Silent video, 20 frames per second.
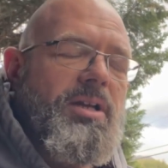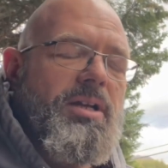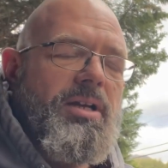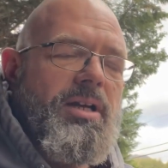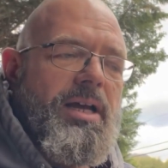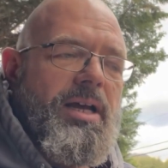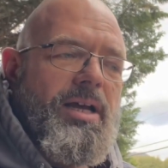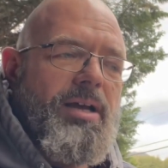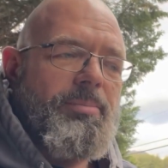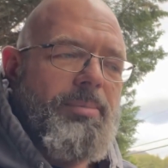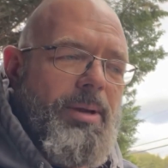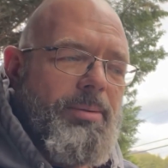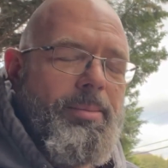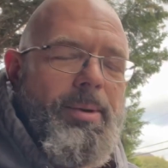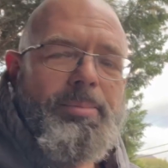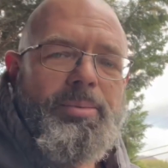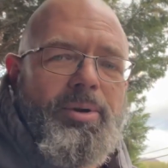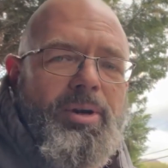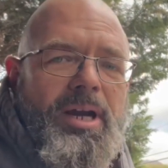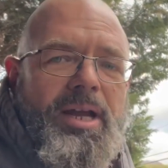I
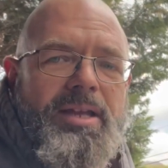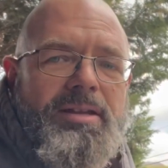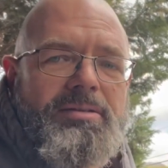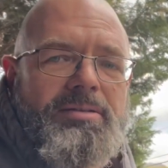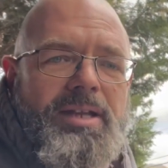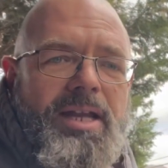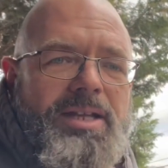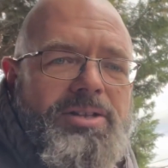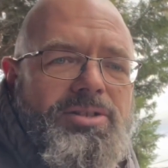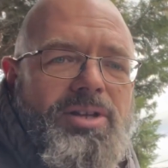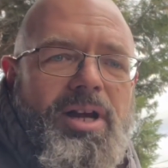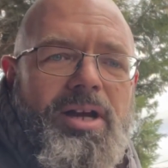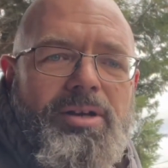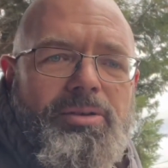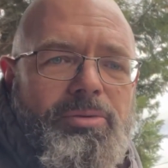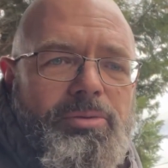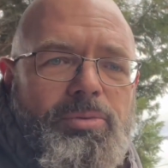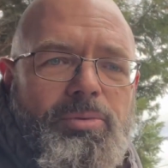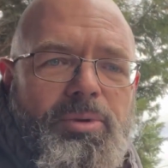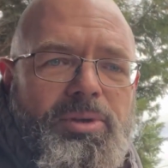remember I
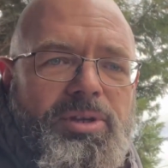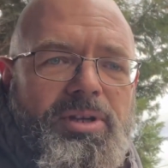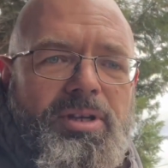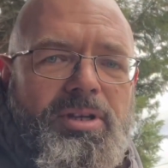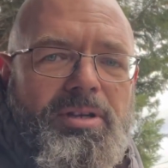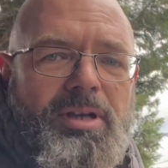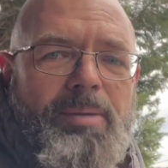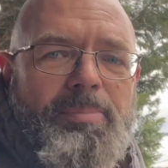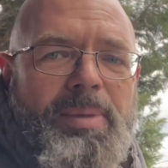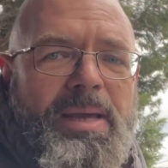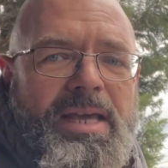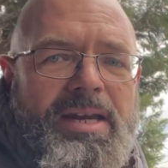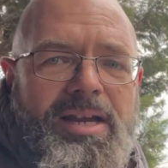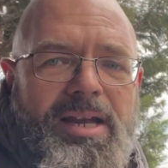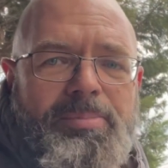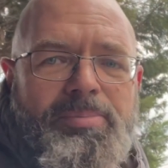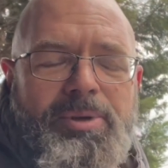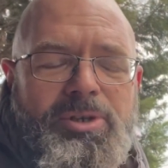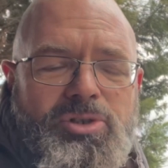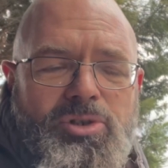toggled with a bad high
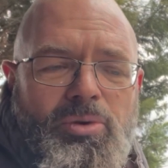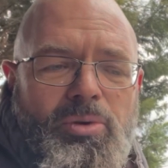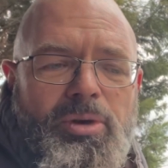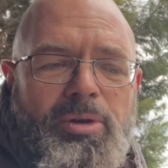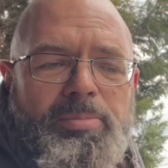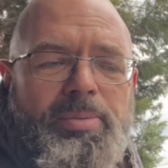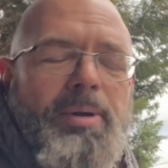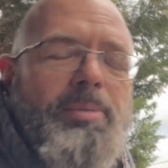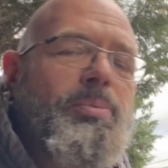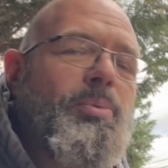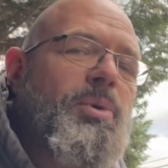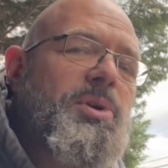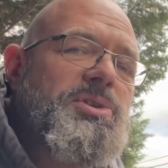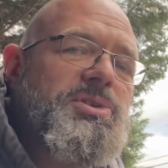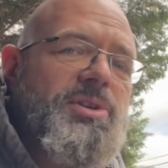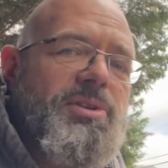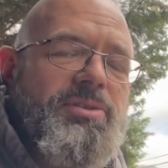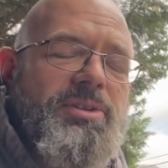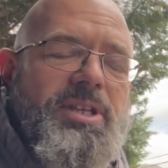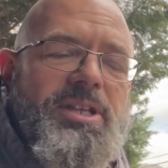pressure oil pump once
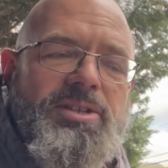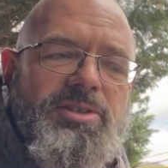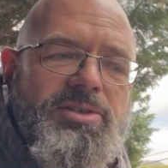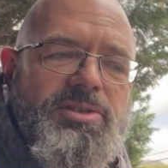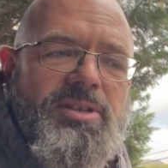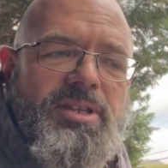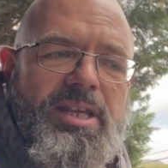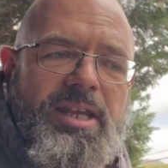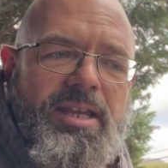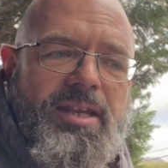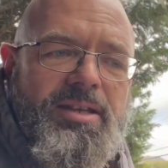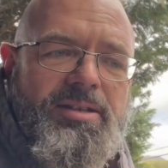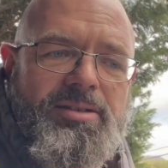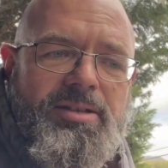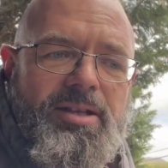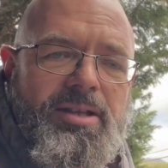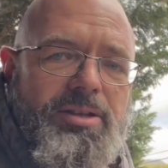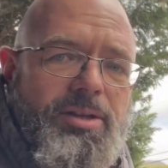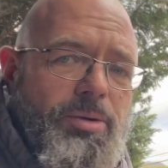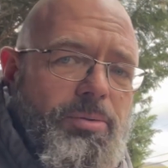on this, and
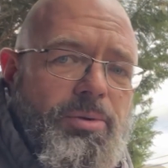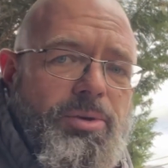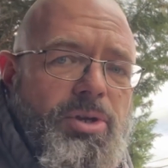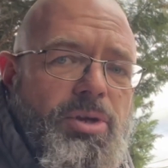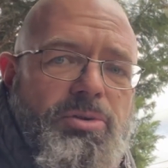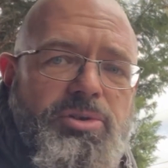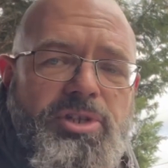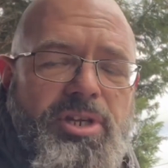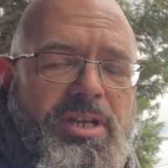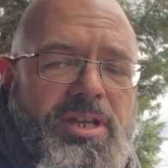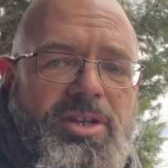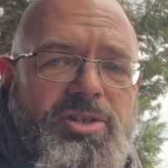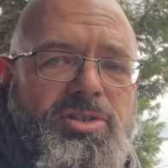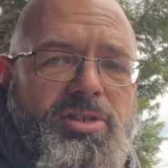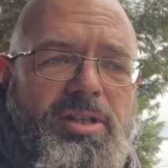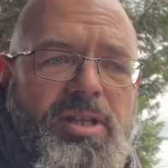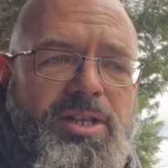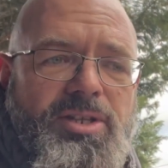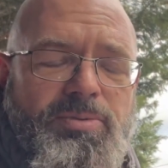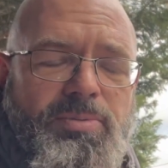there were no check engine
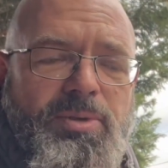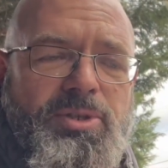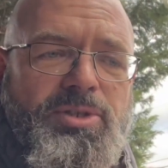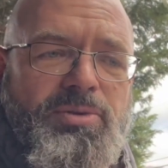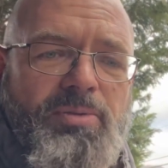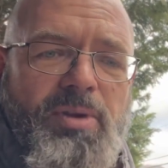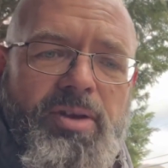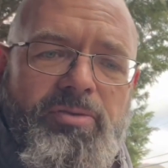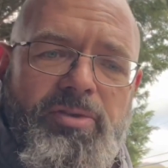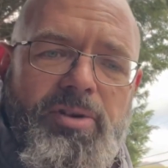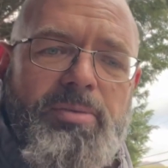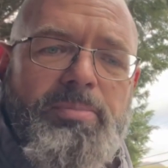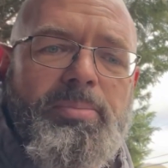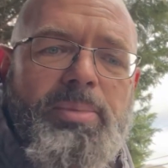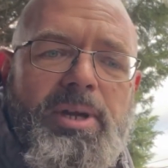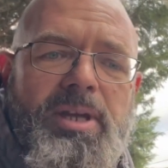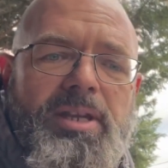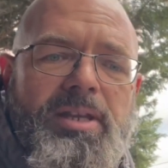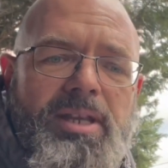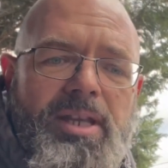lights whatsoever,
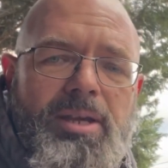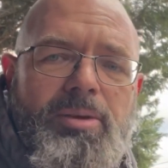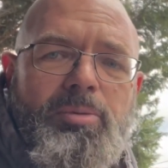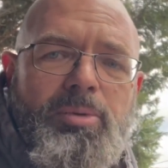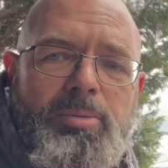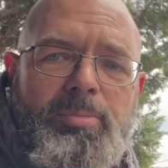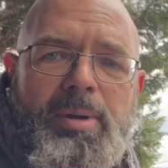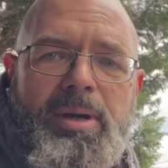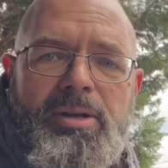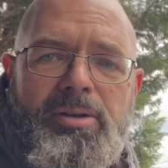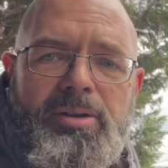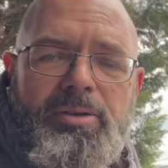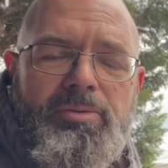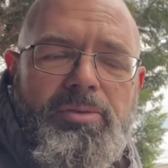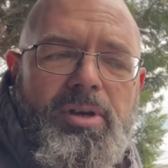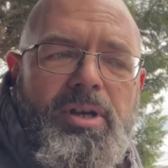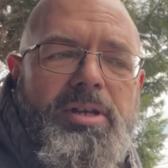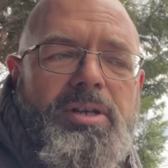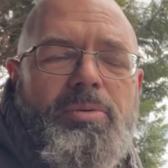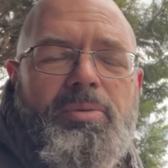but it would barely
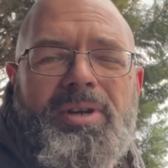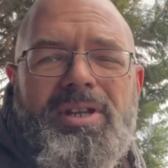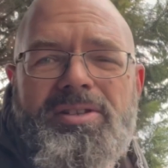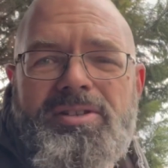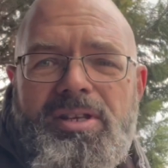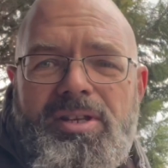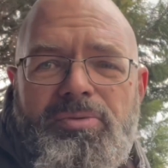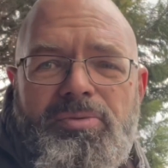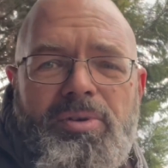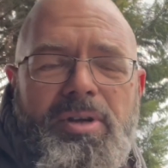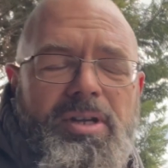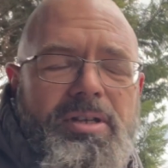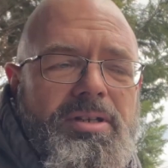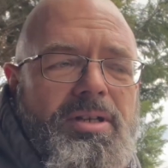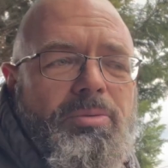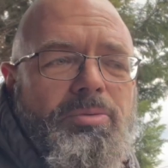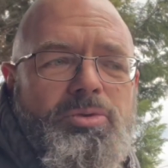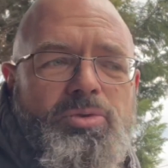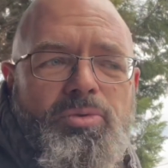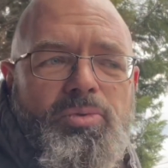run. And when it did run,
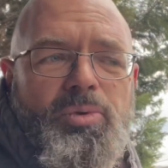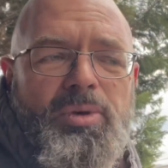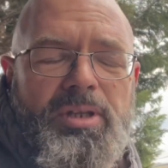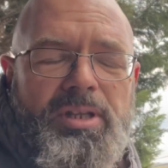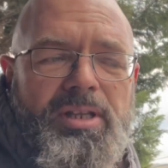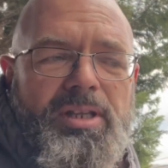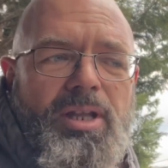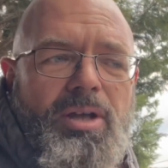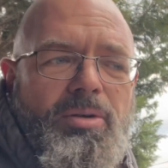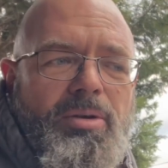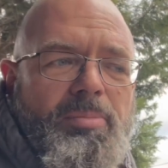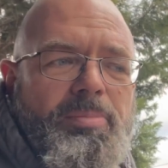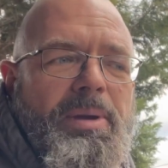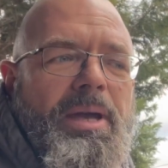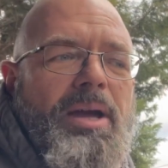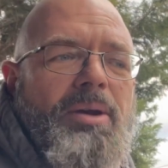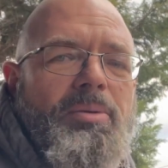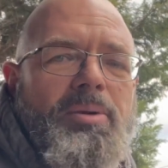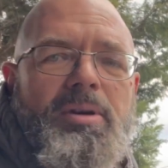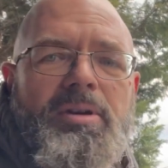it was really low on
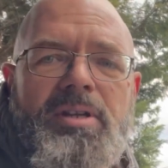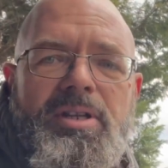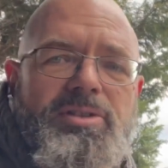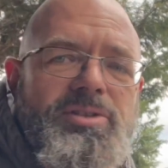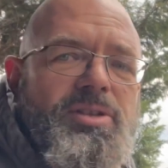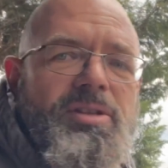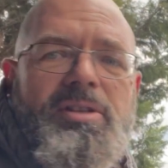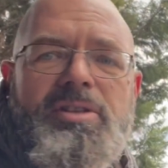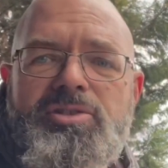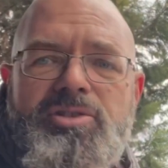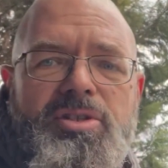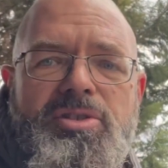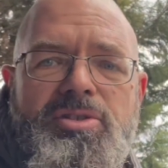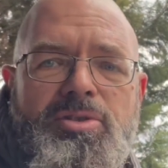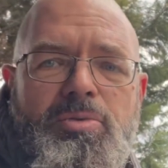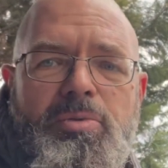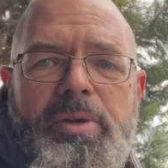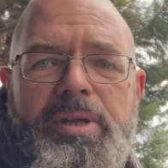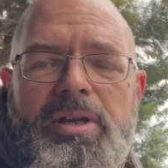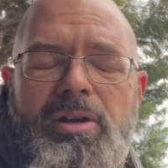power until it just
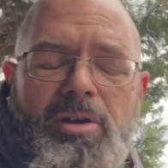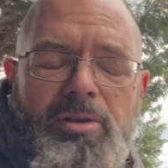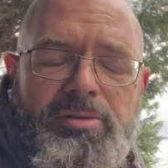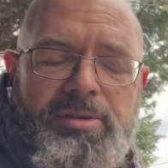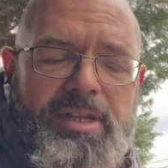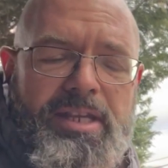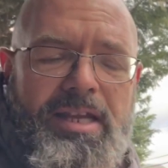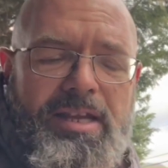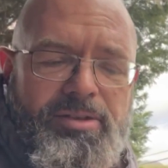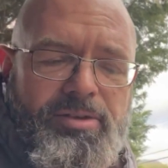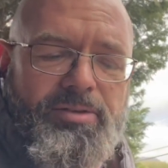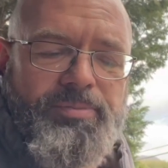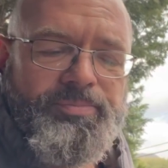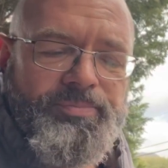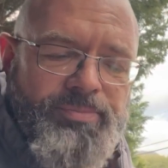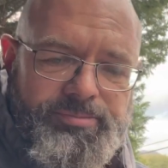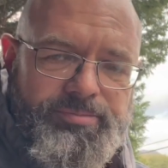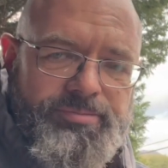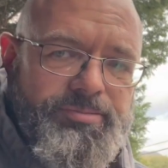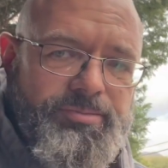quit altogether.
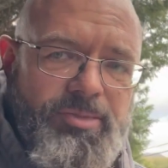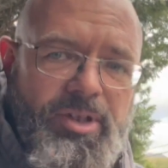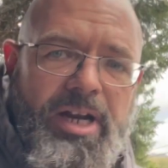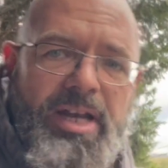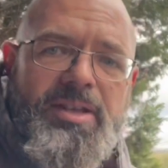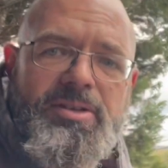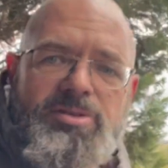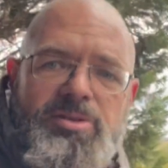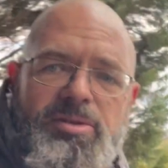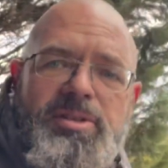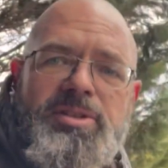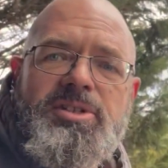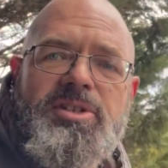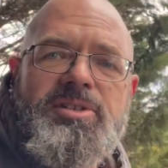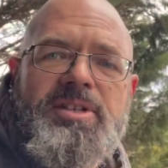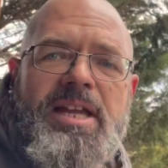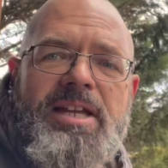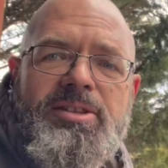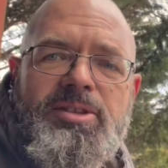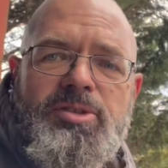All right, so let's
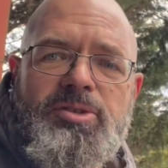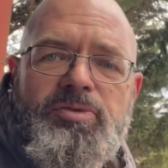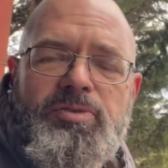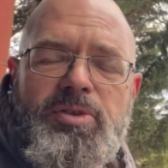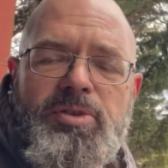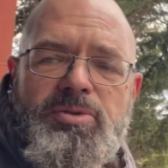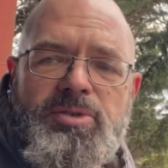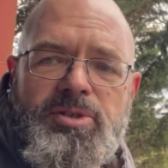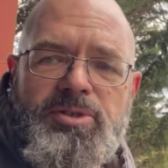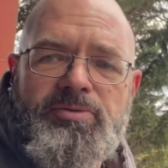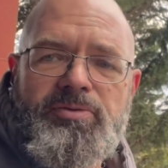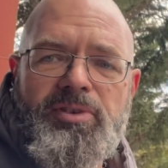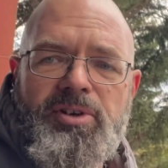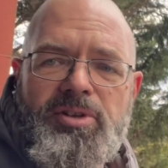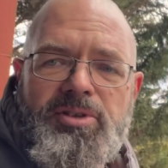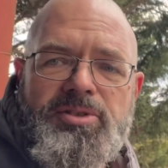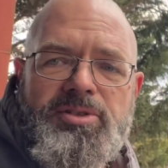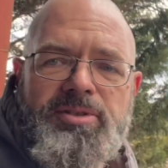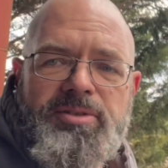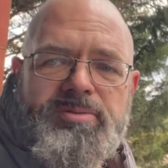attack those fuses
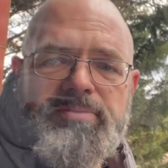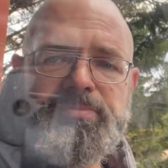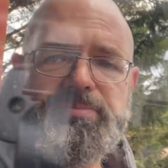first.